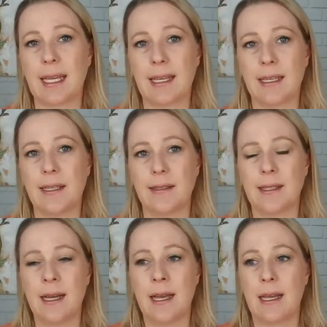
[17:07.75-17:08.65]
And
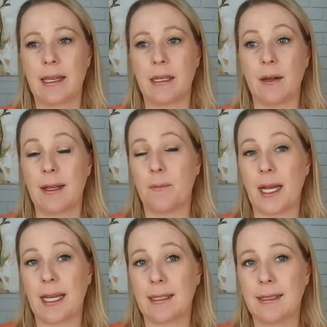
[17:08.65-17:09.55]

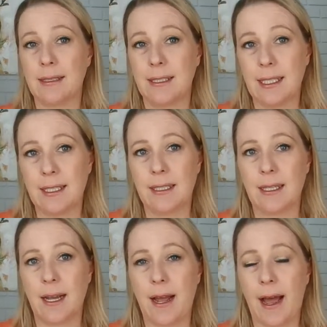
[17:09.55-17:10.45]
my ex
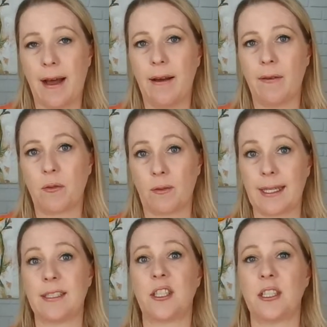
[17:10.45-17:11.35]
did have
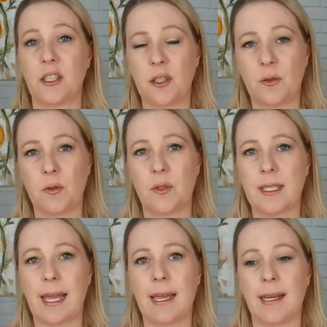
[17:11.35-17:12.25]
rage issues,
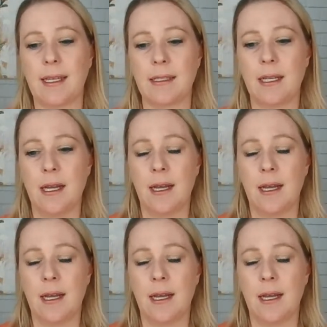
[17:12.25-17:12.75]
and